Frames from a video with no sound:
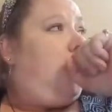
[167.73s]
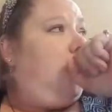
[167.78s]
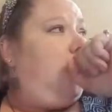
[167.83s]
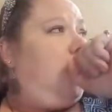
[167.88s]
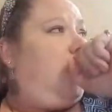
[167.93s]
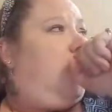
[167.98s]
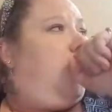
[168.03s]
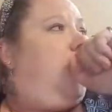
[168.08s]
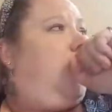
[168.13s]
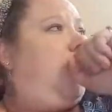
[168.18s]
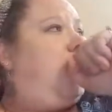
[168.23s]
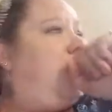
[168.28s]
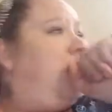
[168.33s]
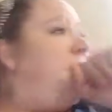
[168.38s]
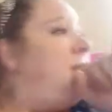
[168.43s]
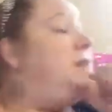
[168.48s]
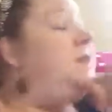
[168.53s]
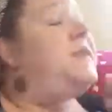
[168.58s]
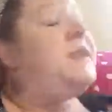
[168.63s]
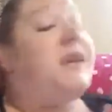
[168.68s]

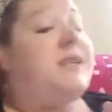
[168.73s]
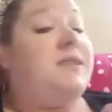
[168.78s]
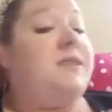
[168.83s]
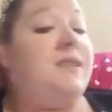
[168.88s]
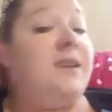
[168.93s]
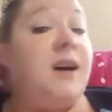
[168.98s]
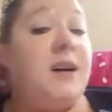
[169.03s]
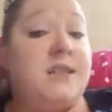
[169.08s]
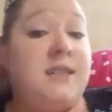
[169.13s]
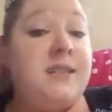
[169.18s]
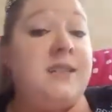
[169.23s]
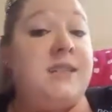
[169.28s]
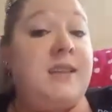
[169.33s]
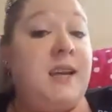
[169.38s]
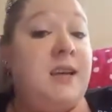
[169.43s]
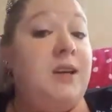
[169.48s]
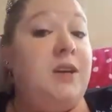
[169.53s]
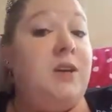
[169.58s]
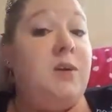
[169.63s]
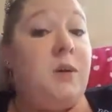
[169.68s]
That's not to say
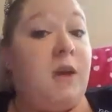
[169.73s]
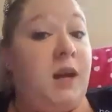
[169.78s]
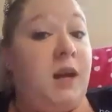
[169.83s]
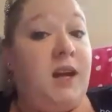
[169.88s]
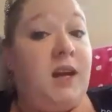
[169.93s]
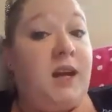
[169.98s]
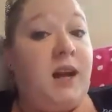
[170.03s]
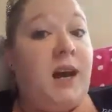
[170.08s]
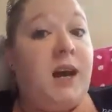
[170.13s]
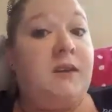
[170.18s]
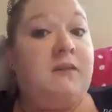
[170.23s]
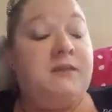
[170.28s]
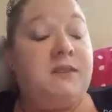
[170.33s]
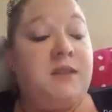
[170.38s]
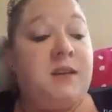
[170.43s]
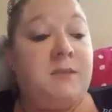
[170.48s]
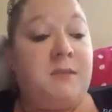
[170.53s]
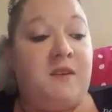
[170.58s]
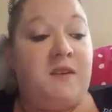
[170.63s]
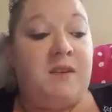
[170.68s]
you can't have
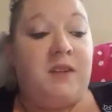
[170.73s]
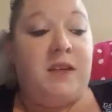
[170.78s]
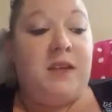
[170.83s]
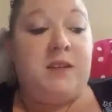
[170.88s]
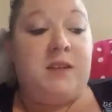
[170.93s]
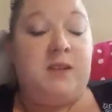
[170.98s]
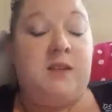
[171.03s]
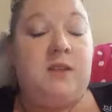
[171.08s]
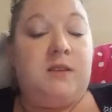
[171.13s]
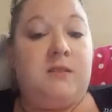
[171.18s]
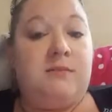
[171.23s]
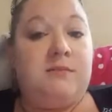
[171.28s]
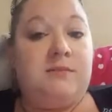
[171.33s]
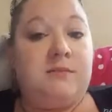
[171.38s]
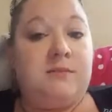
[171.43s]
some of these